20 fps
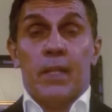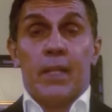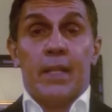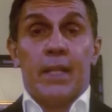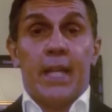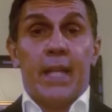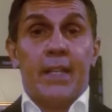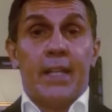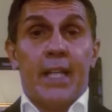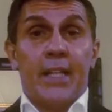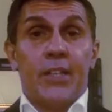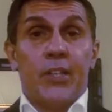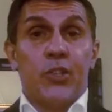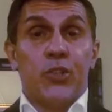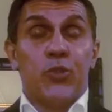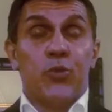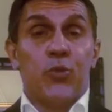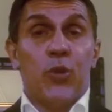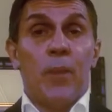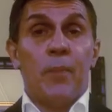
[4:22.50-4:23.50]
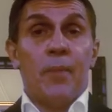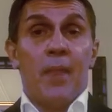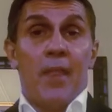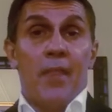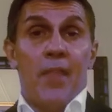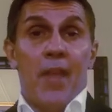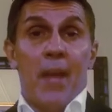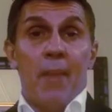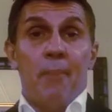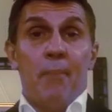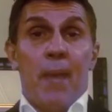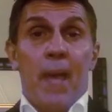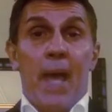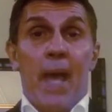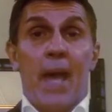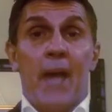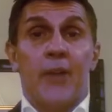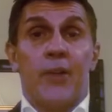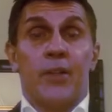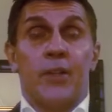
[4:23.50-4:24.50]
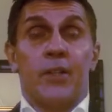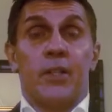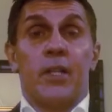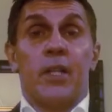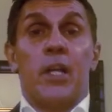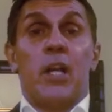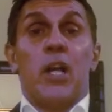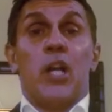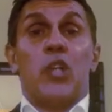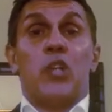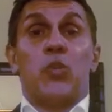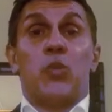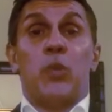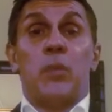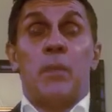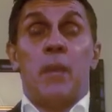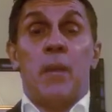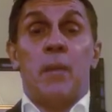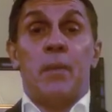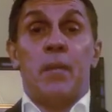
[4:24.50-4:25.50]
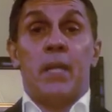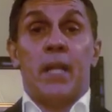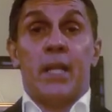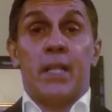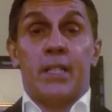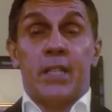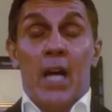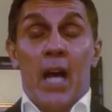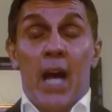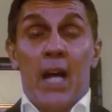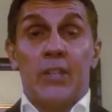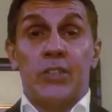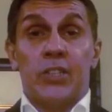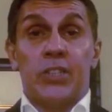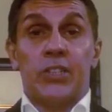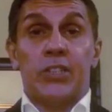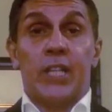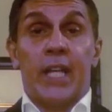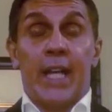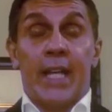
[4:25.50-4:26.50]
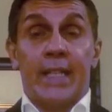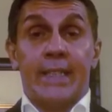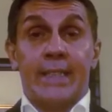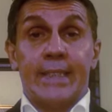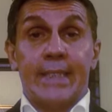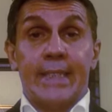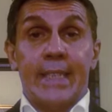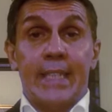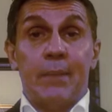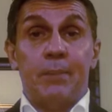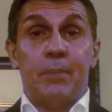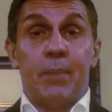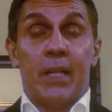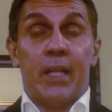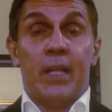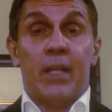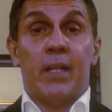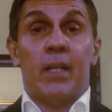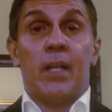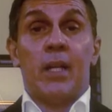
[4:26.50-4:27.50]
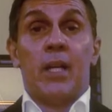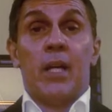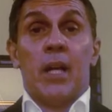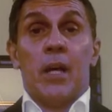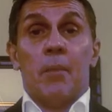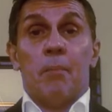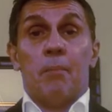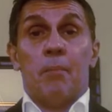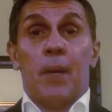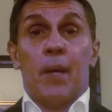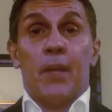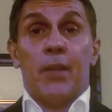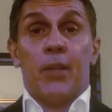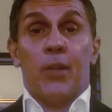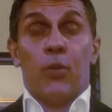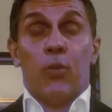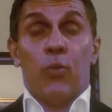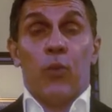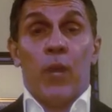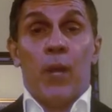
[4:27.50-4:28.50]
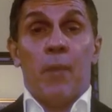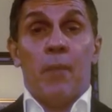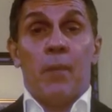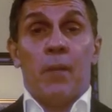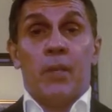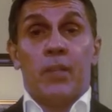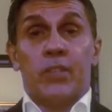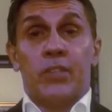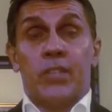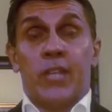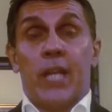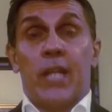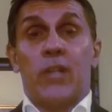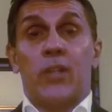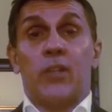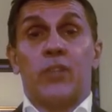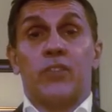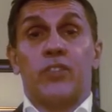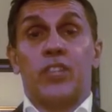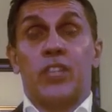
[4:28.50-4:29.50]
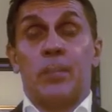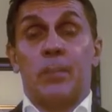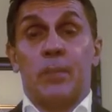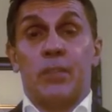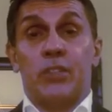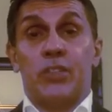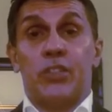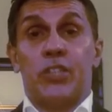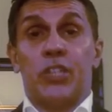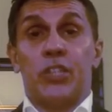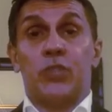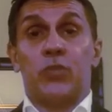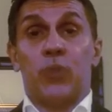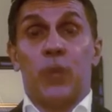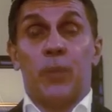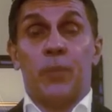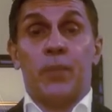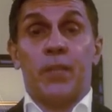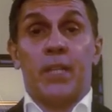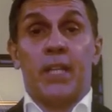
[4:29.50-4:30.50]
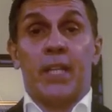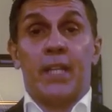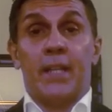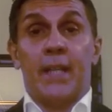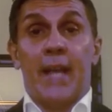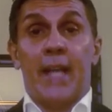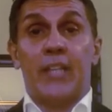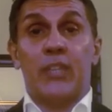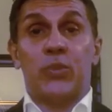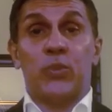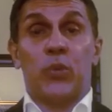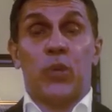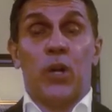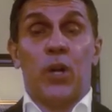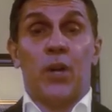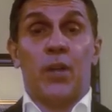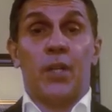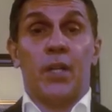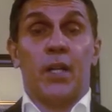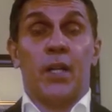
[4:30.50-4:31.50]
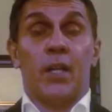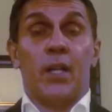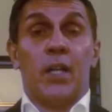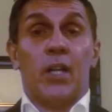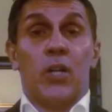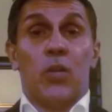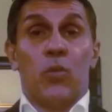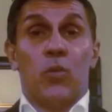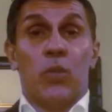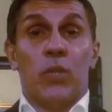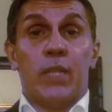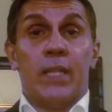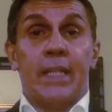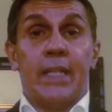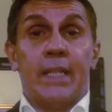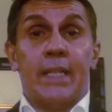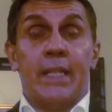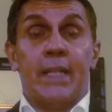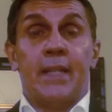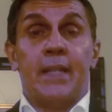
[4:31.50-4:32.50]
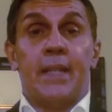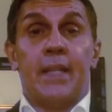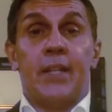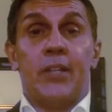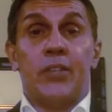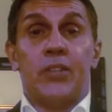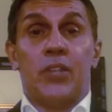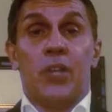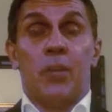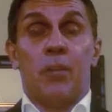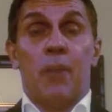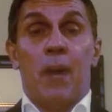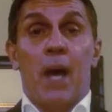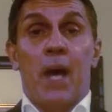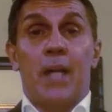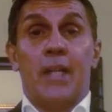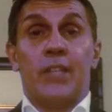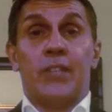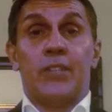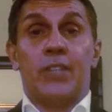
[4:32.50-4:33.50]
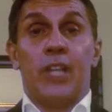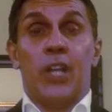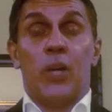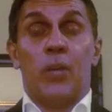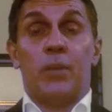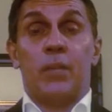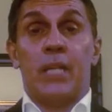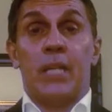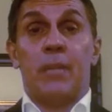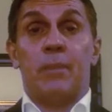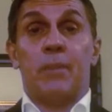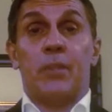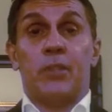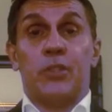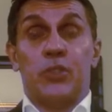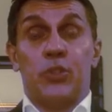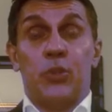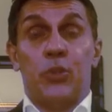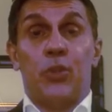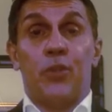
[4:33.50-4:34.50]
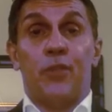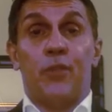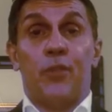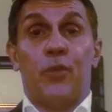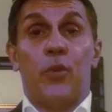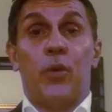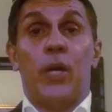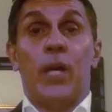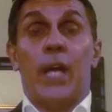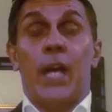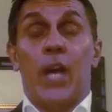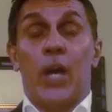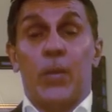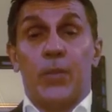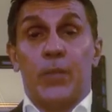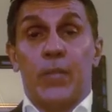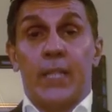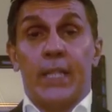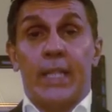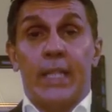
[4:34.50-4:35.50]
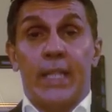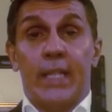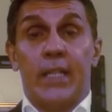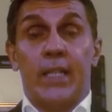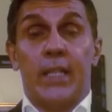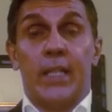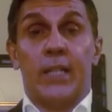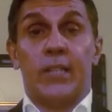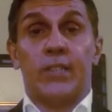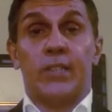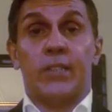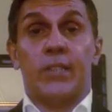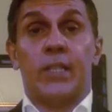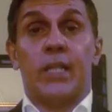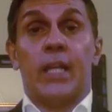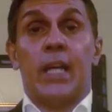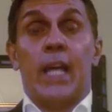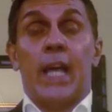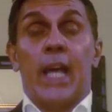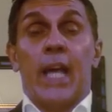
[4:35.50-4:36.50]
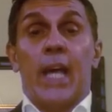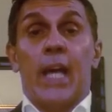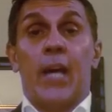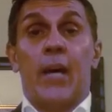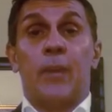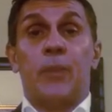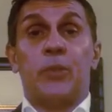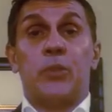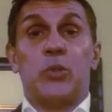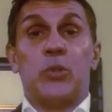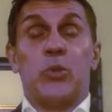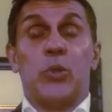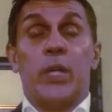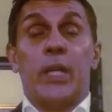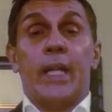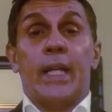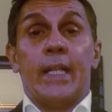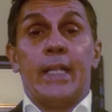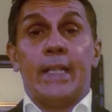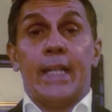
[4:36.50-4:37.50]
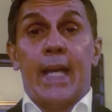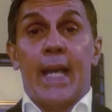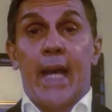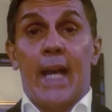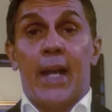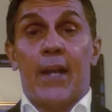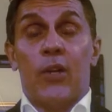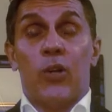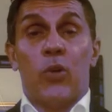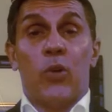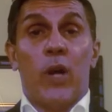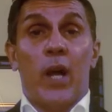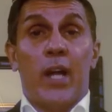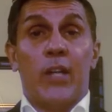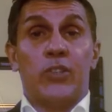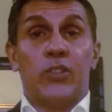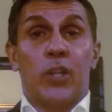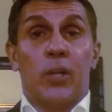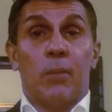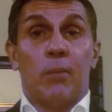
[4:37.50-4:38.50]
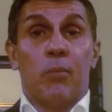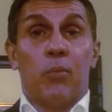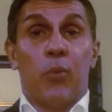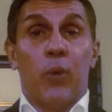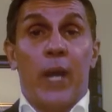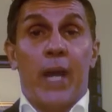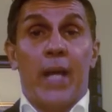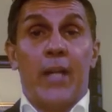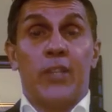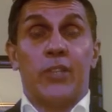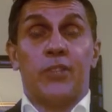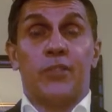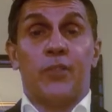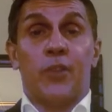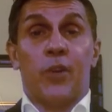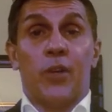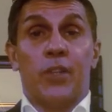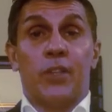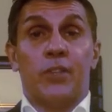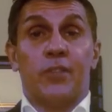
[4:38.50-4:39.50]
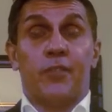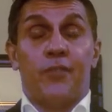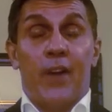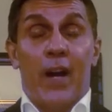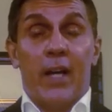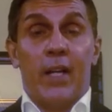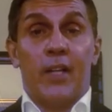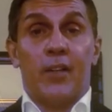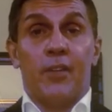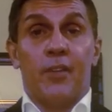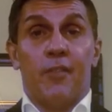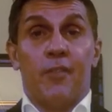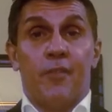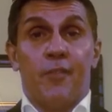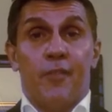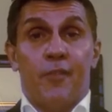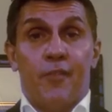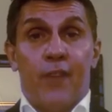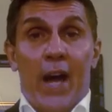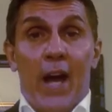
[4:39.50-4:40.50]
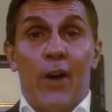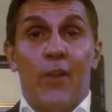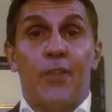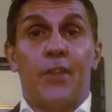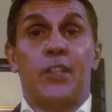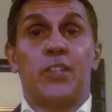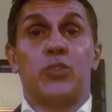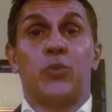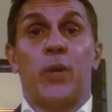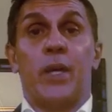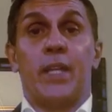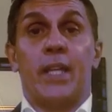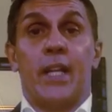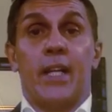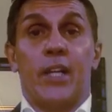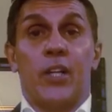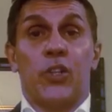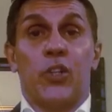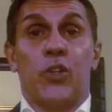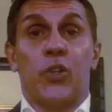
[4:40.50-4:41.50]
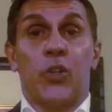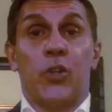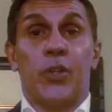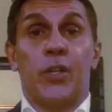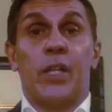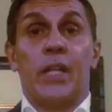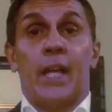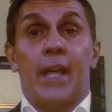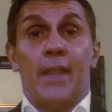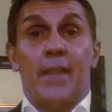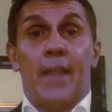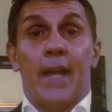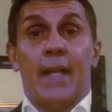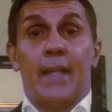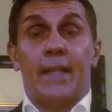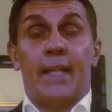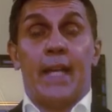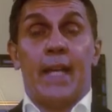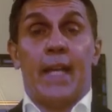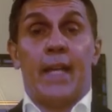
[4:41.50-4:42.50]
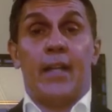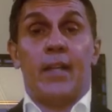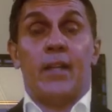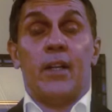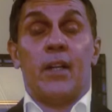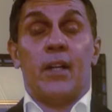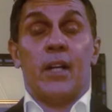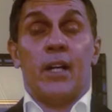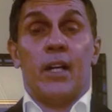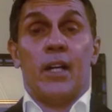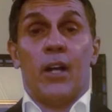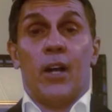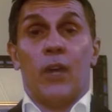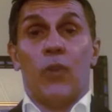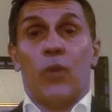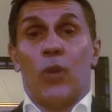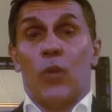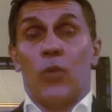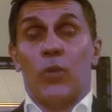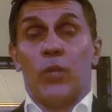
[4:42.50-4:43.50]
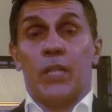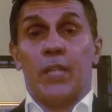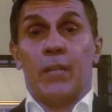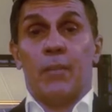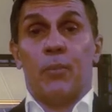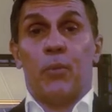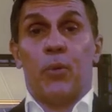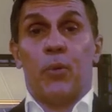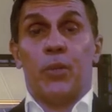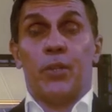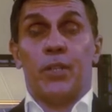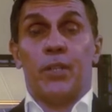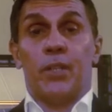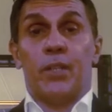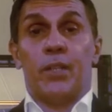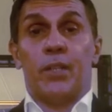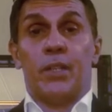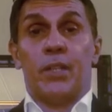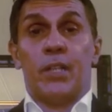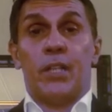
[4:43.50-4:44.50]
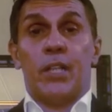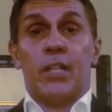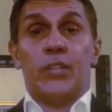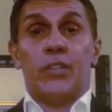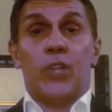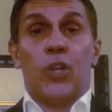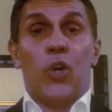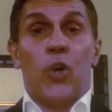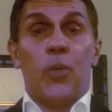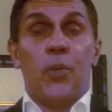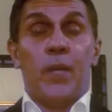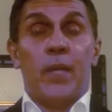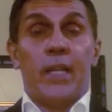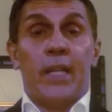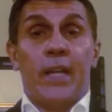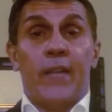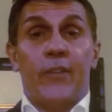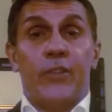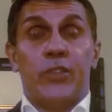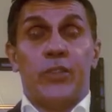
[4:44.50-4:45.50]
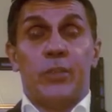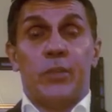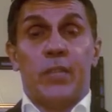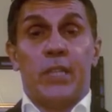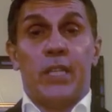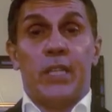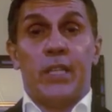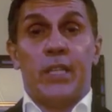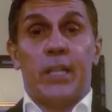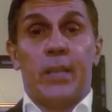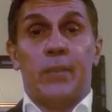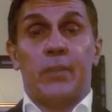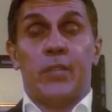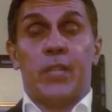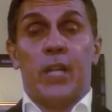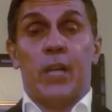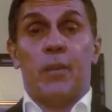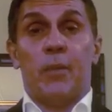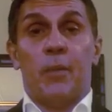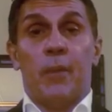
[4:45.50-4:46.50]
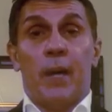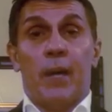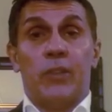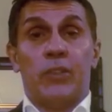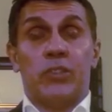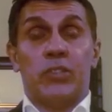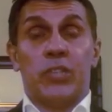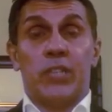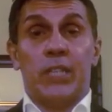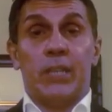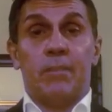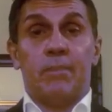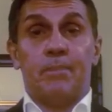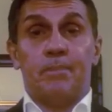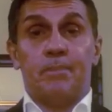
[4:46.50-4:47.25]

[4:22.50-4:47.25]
they disrupt that pattern. So we may be unconscious and sleeping, but the REM cycle of sleep is disrupted. And that's where all the really neat things in our bodies to help keep us youthful, help to heal us, help to categorize our brain as far as file things away that occurred that day are really important. So I hope that gave you some key tips to help about sleep.